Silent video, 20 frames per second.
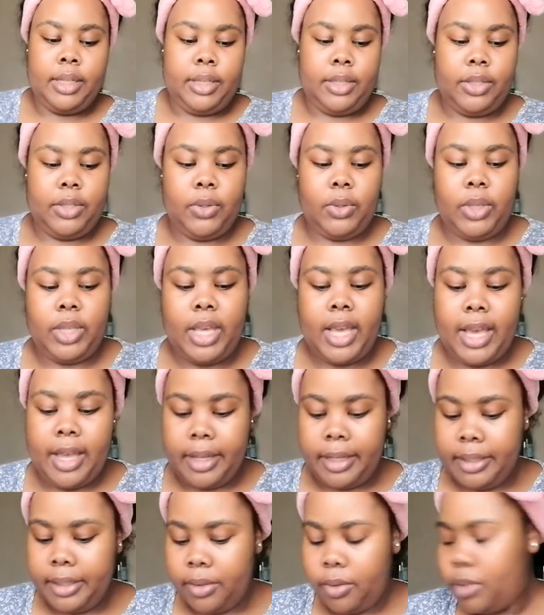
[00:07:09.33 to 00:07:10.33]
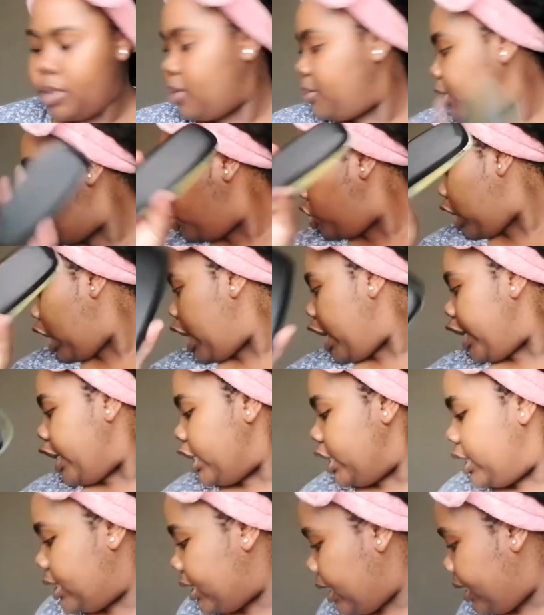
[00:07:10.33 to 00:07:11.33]
So yeah, those are my
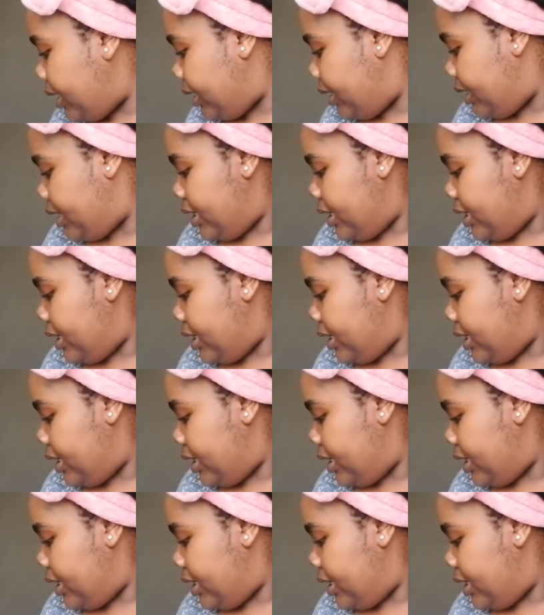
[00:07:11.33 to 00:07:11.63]
shades.